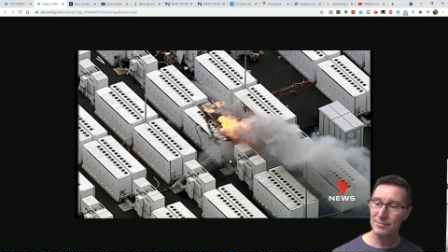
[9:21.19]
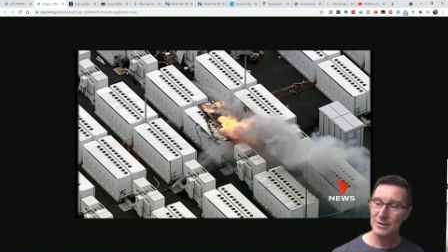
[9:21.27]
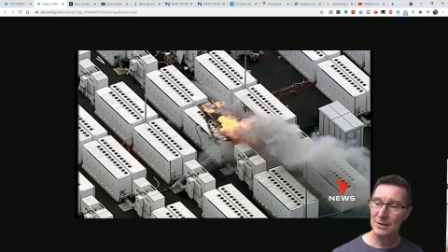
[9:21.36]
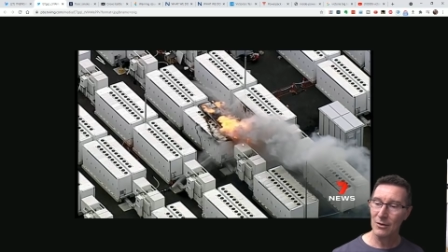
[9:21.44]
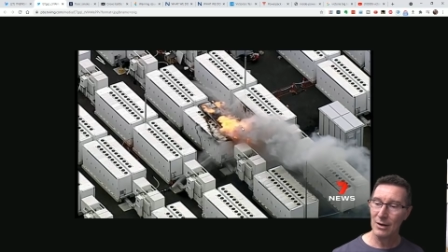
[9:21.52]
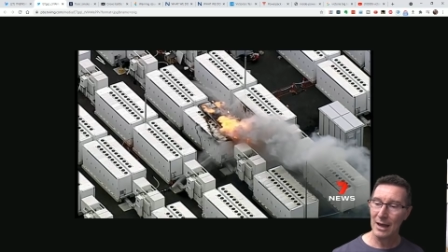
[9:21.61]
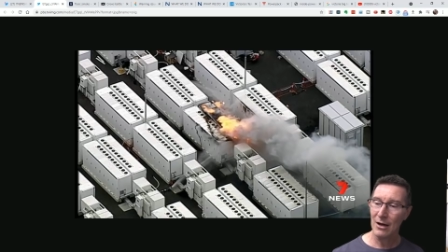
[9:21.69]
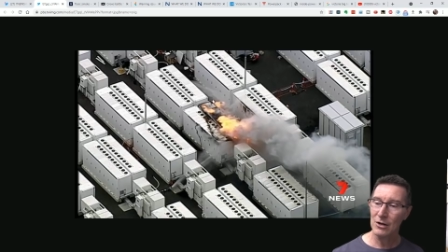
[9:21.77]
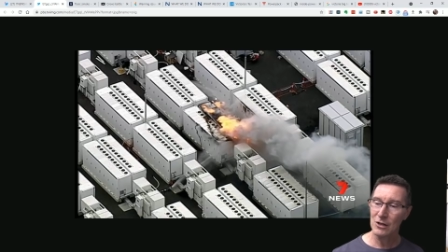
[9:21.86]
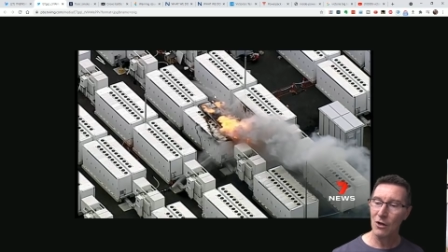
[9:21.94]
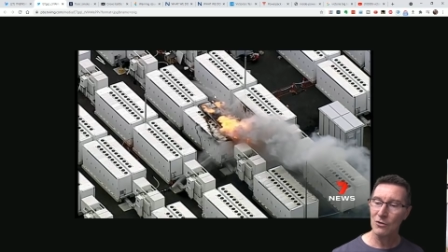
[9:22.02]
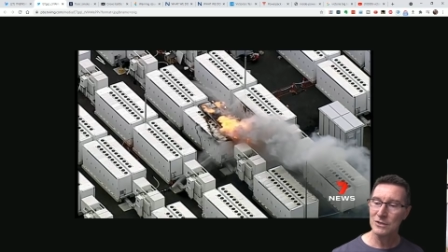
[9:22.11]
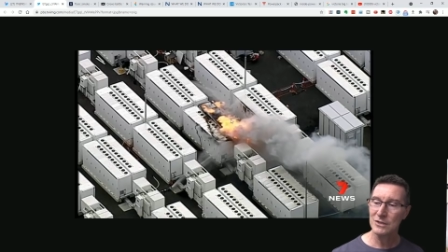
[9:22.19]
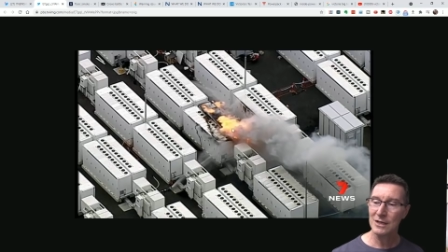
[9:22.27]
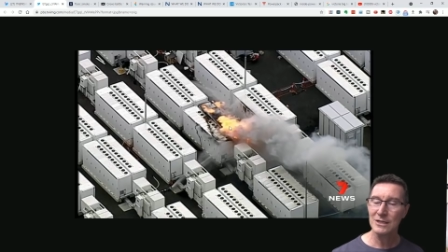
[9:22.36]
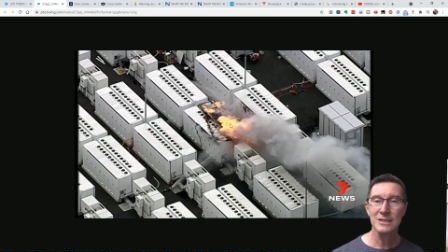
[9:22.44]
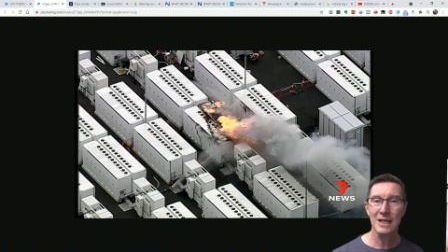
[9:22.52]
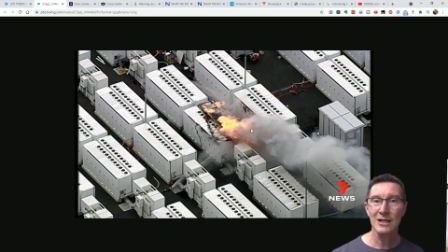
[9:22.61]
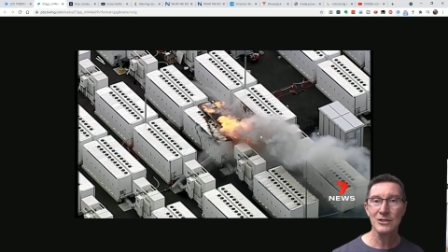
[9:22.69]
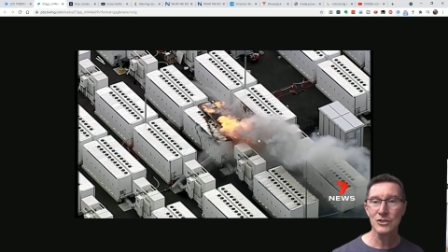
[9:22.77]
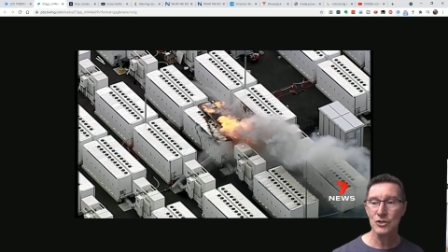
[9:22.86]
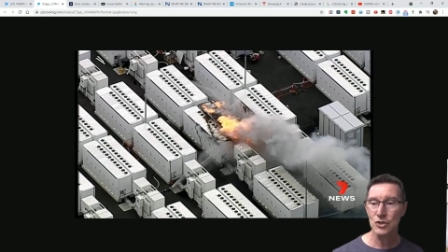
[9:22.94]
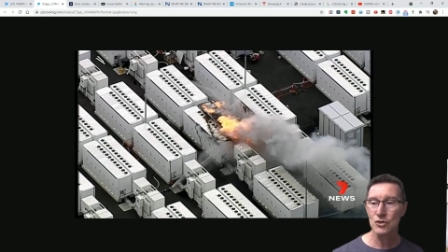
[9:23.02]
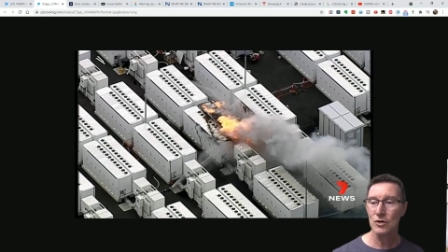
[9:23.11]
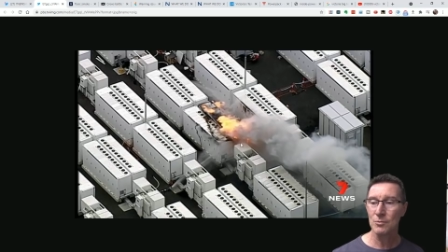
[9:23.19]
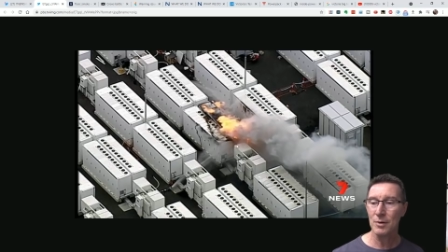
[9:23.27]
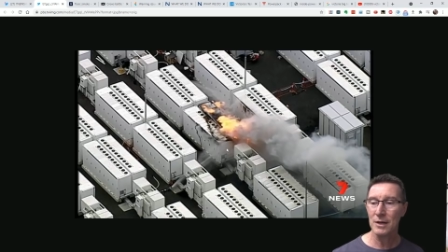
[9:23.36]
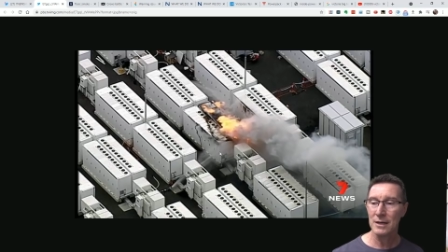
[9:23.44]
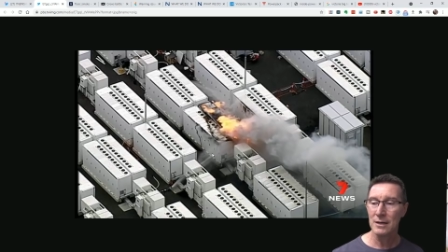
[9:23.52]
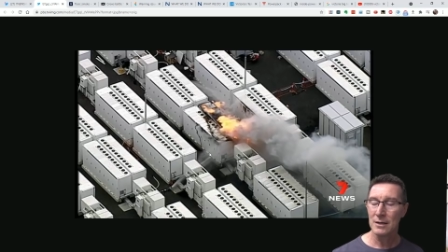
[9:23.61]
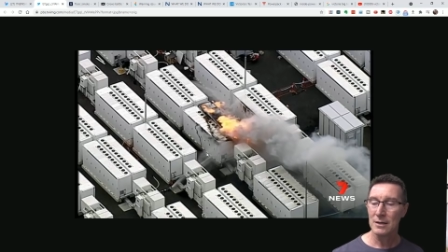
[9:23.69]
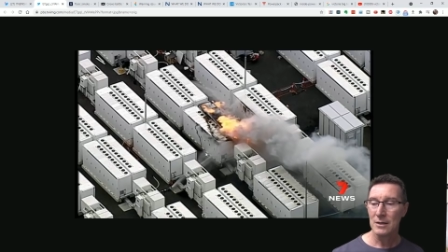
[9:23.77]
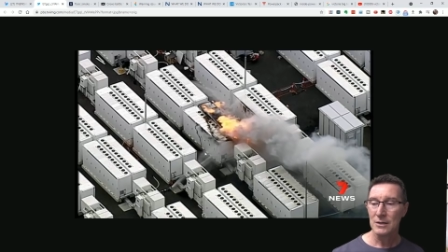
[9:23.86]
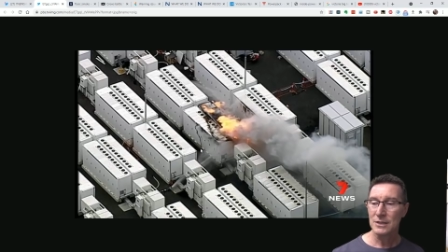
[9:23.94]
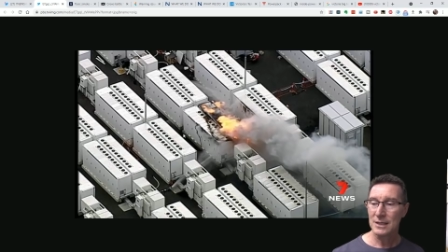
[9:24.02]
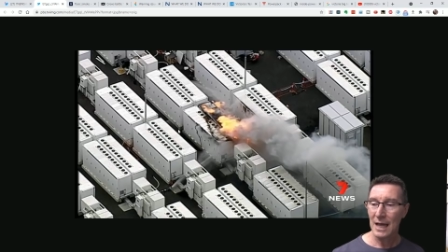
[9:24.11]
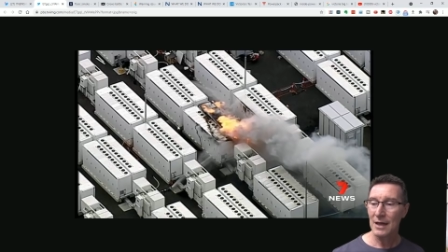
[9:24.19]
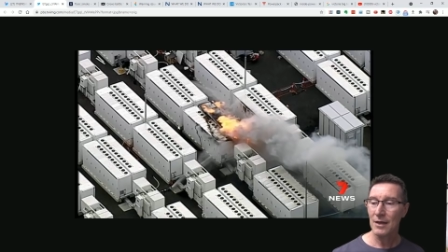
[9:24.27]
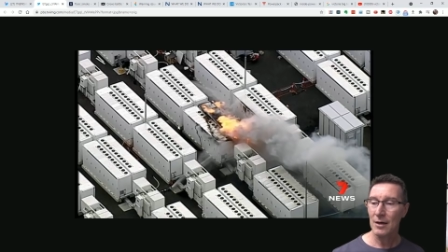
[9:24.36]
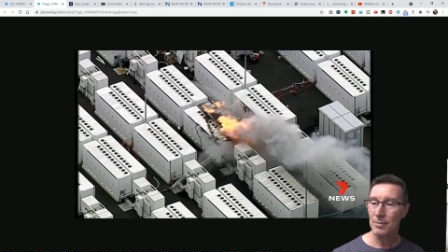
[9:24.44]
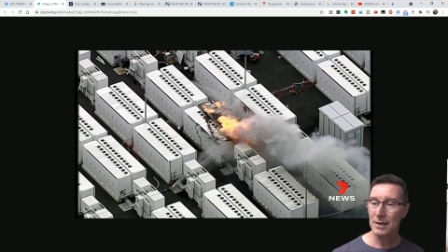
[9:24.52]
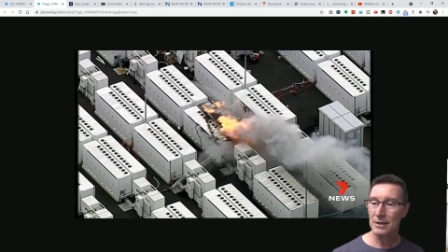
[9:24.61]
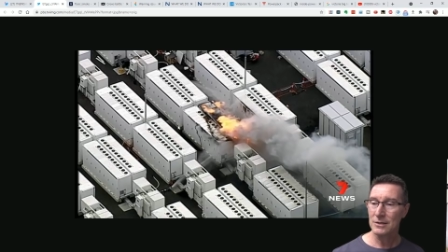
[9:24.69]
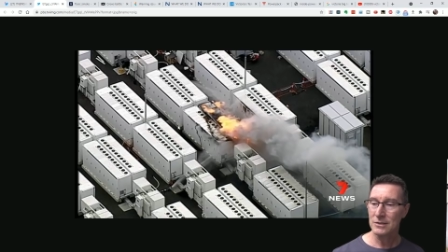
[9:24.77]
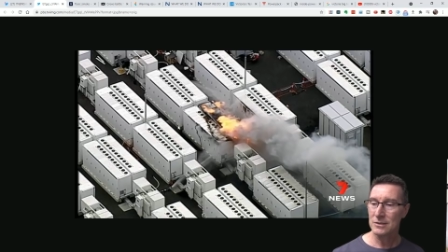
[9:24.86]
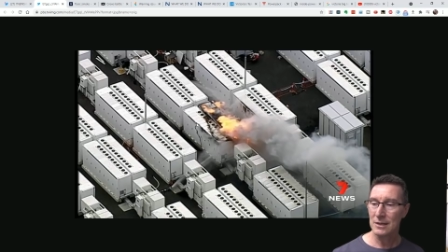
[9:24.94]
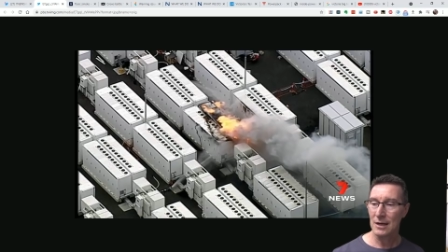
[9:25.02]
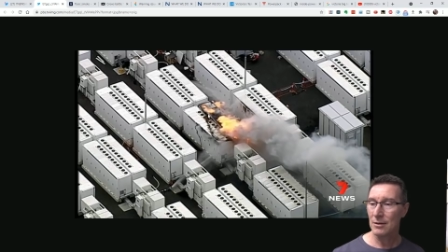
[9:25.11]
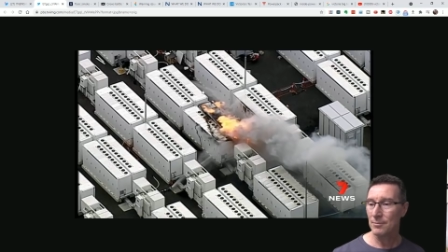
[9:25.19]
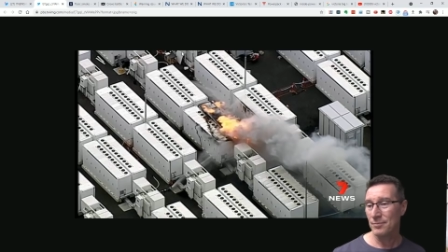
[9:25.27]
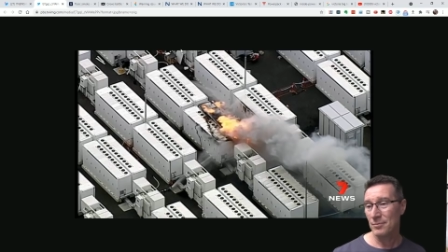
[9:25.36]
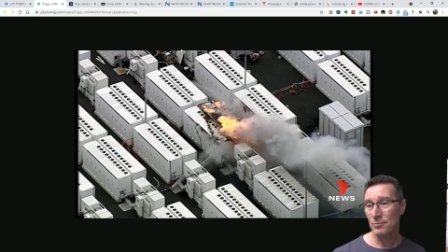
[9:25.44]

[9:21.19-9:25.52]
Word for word: you know, how close these things should be together because, you know,